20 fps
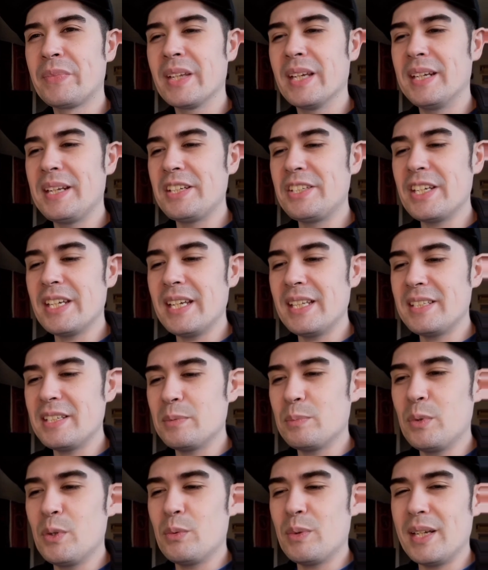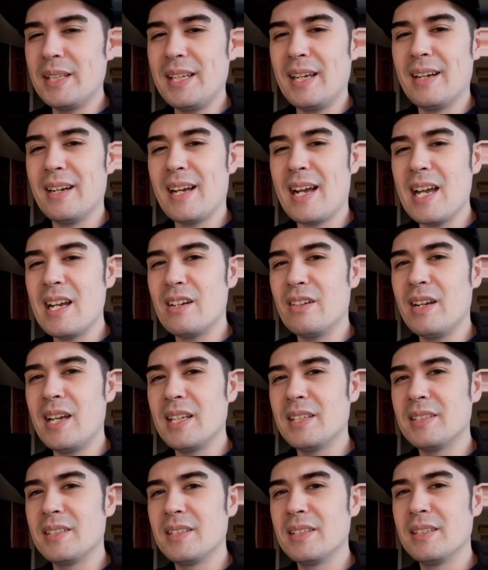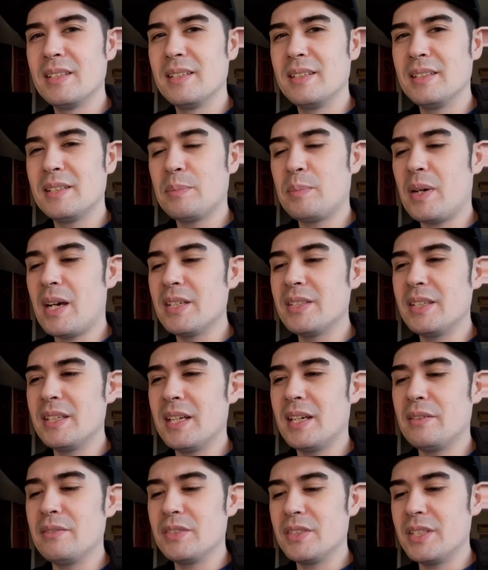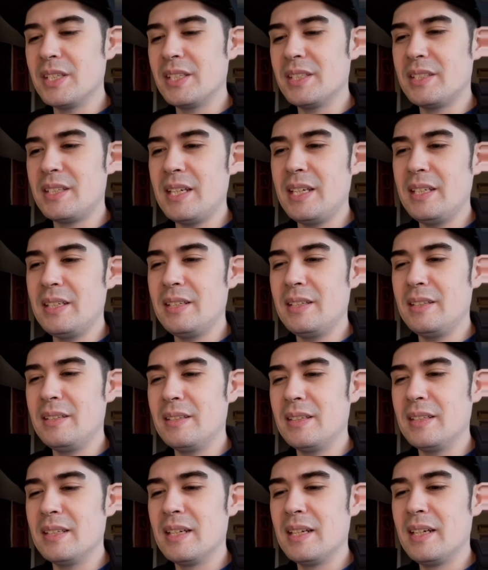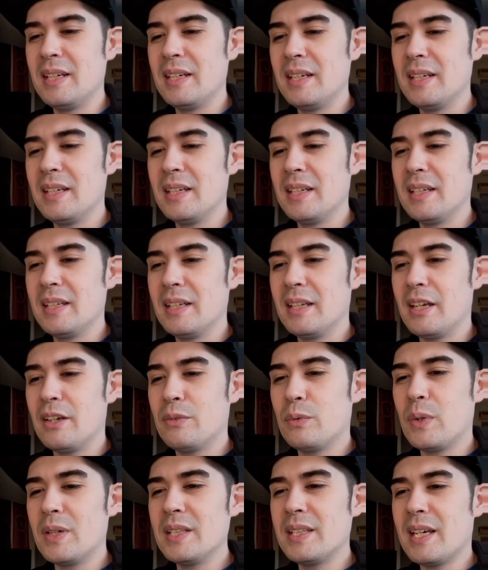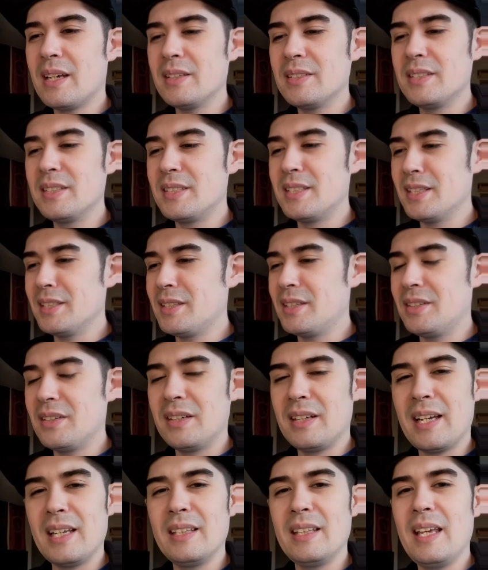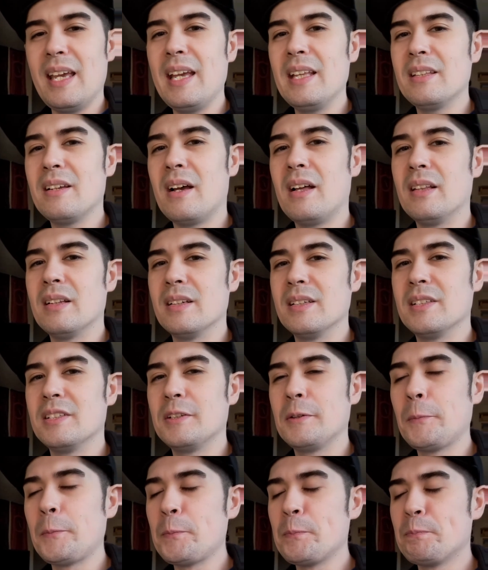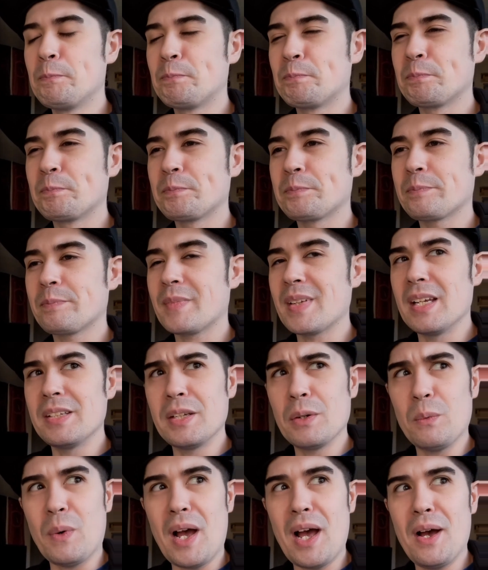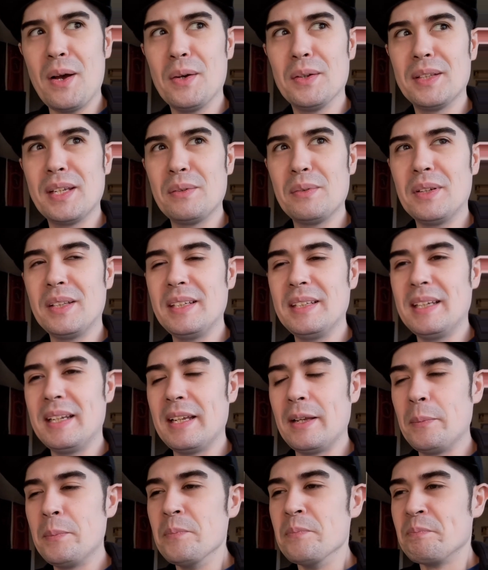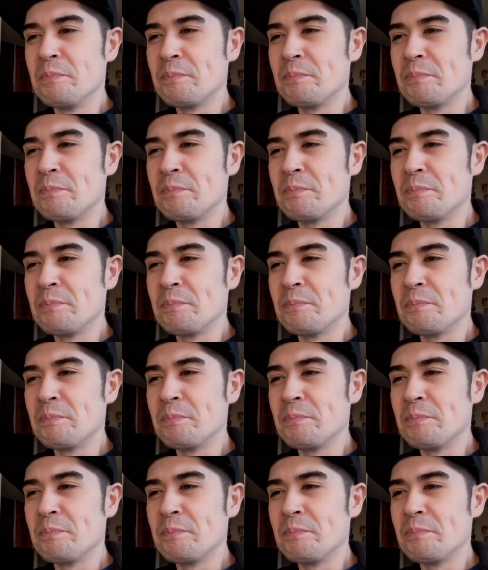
And I check it. It says, boom, right there. IRS deposit of $1,698. I was like, wow, they really did it.